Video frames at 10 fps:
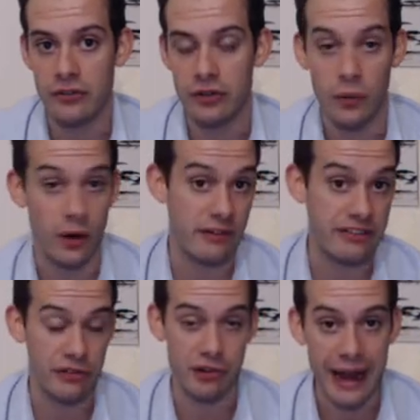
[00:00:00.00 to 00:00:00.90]
So a
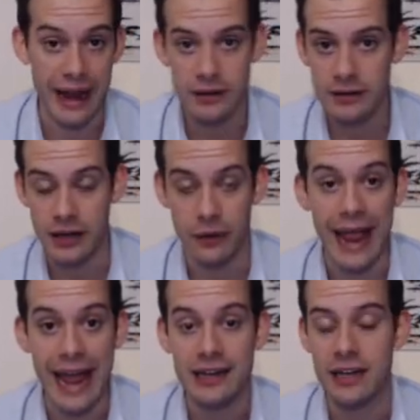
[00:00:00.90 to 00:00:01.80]
researcher, you know,
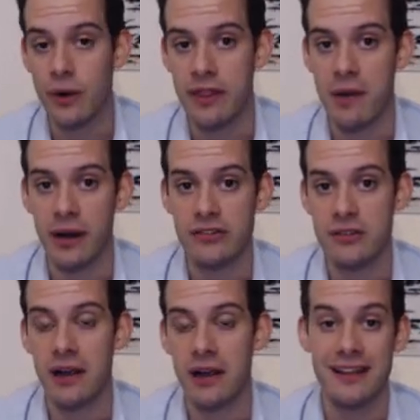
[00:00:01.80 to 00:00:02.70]
handling one of the monkeys,
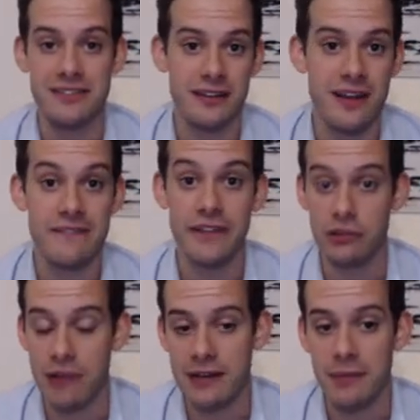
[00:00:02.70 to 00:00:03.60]
the monkey doesn't feel
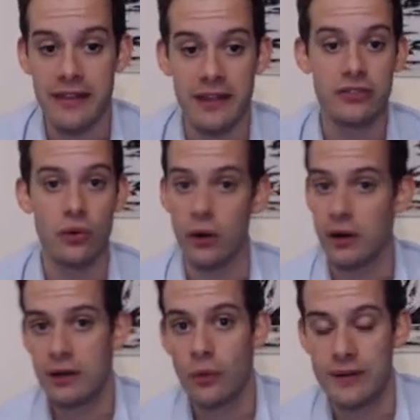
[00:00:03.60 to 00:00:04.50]
threatened by this, or
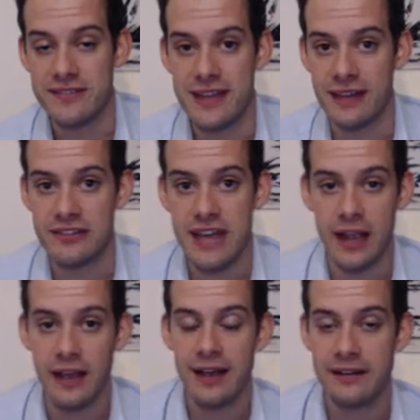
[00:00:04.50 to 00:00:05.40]
when seeing a
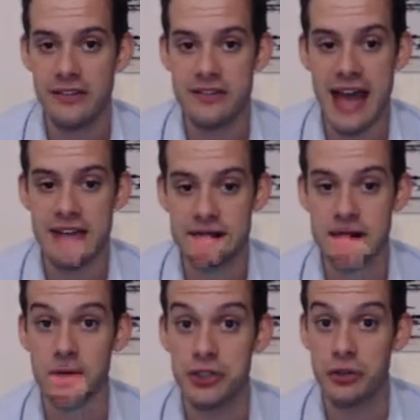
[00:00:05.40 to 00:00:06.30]
snake, doesn't have the
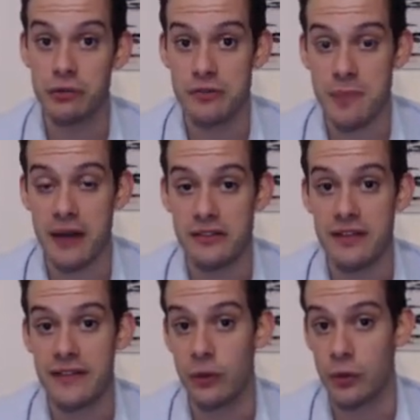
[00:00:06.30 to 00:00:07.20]
emotional response
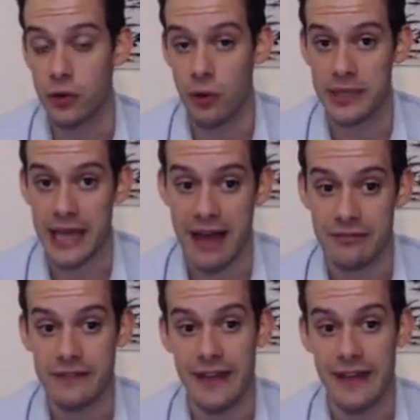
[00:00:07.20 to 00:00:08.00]
that it would normally have.